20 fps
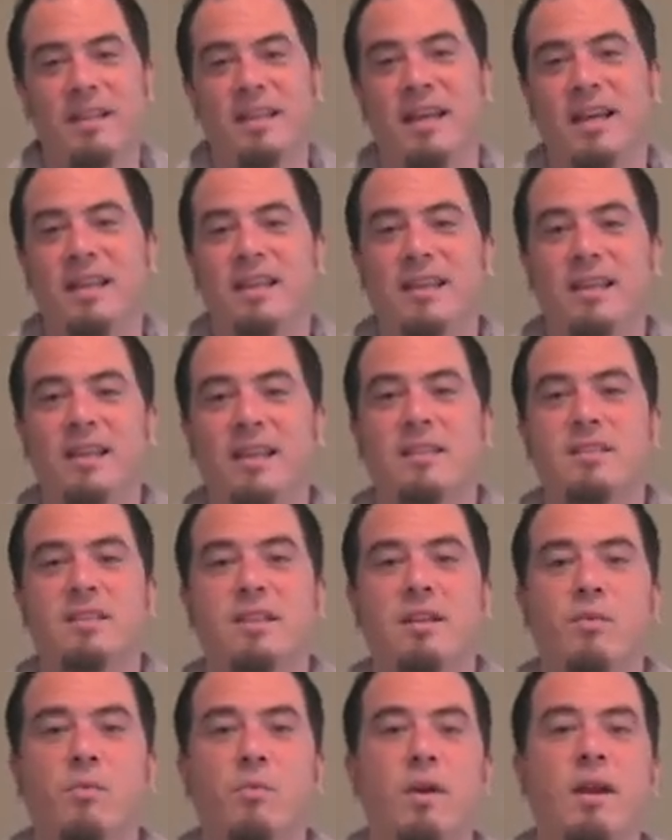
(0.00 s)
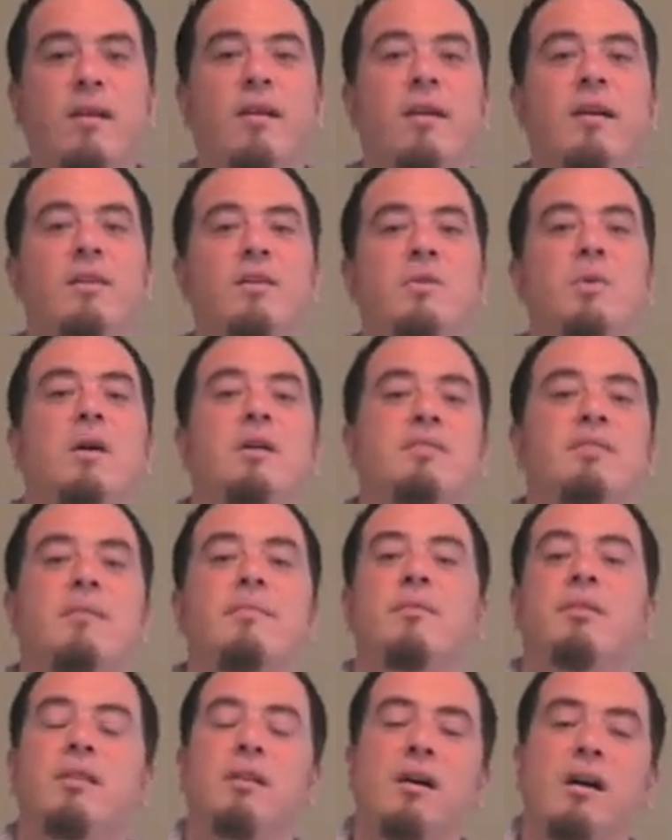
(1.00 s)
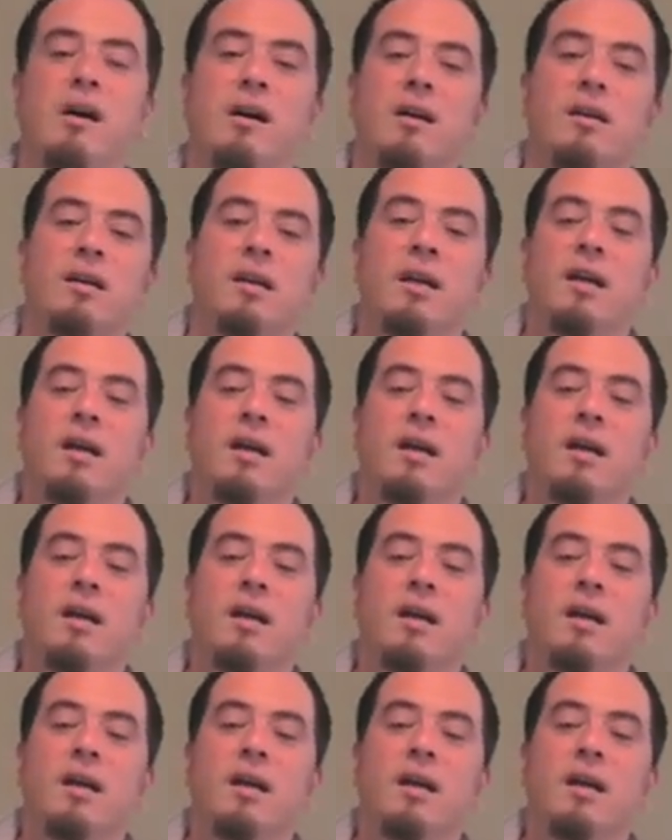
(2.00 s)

that's going to wear on you all summer long.